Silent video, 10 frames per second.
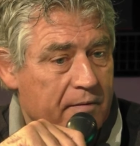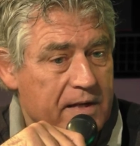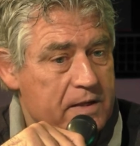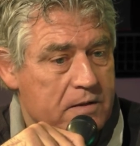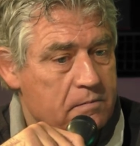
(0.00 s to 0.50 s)

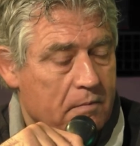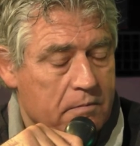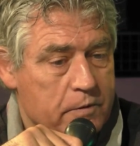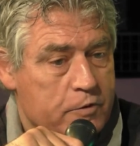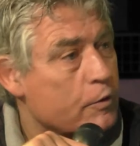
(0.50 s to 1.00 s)
these
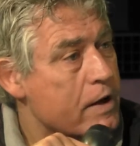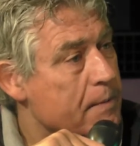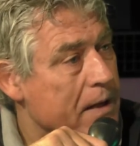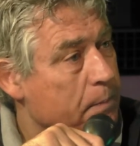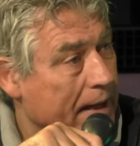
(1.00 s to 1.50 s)

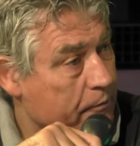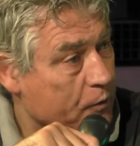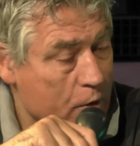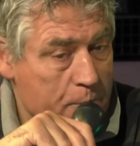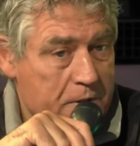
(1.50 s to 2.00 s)
streaming
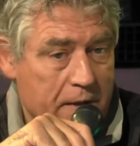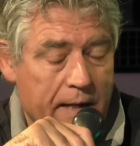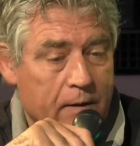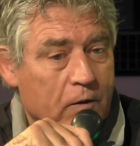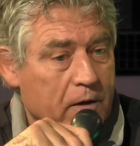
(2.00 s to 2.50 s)
platforms,
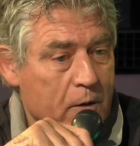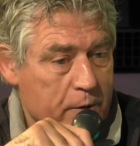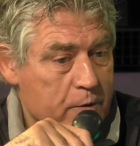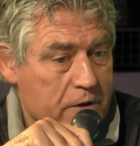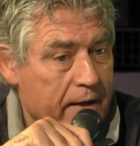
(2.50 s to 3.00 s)
and although
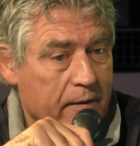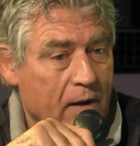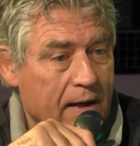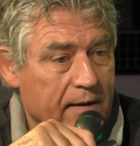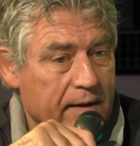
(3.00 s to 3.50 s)
you're saying
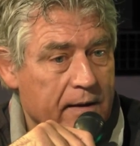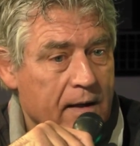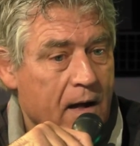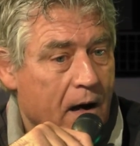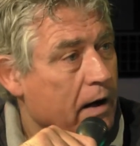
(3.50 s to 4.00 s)
rightly,
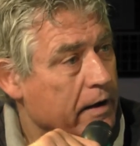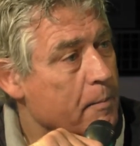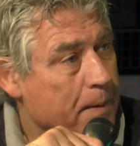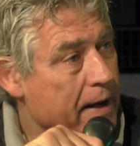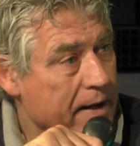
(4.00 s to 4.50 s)
are
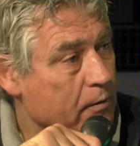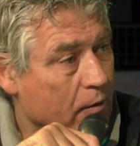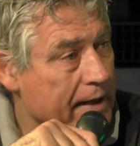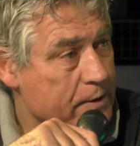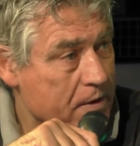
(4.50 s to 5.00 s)
they paying the
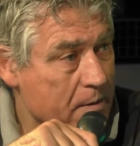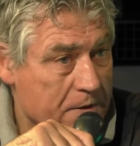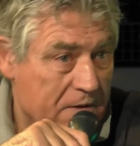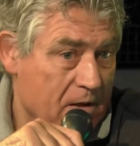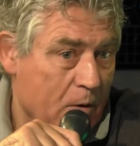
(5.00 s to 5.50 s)
right
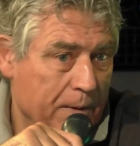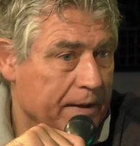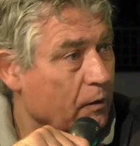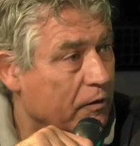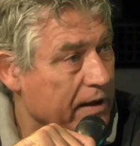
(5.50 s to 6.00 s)
sums? No, we
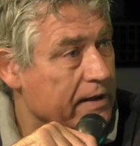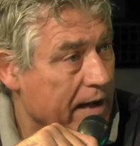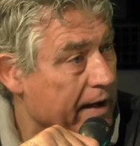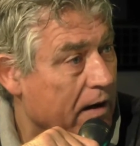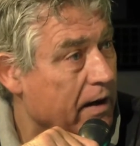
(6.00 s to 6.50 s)
don't think
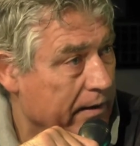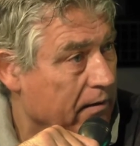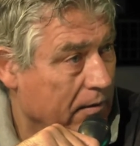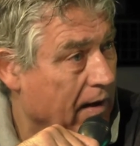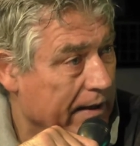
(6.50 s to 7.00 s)
they are
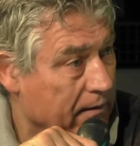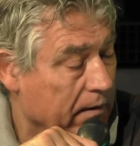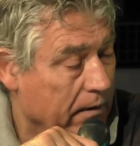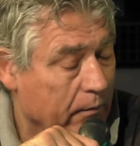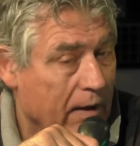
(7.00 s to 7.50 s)

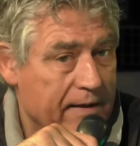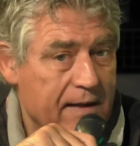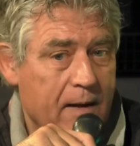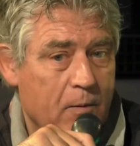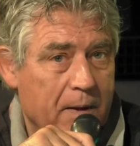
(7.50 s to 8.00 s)
right
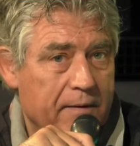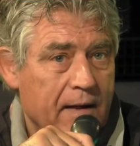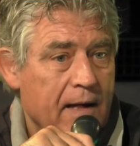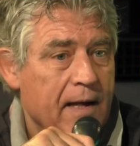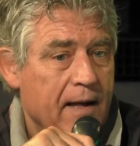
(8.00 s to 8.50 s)
now. But
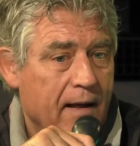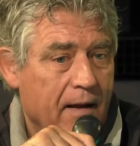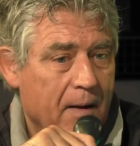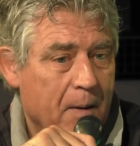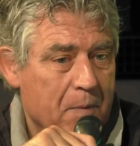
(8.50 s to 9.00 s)

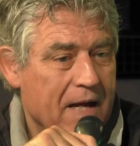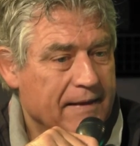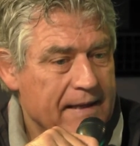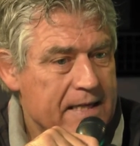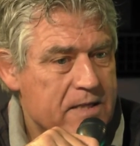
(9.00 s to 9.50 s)

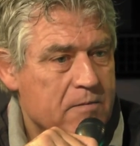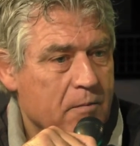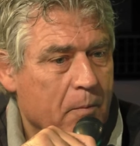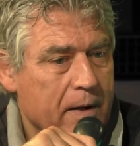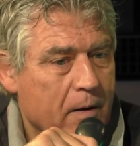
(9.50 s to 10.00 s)
at least
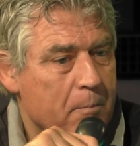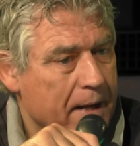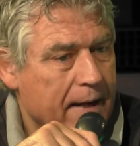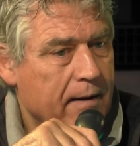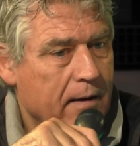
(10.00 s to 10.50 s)
we are
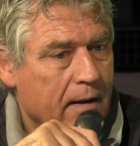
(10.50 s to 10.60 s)
back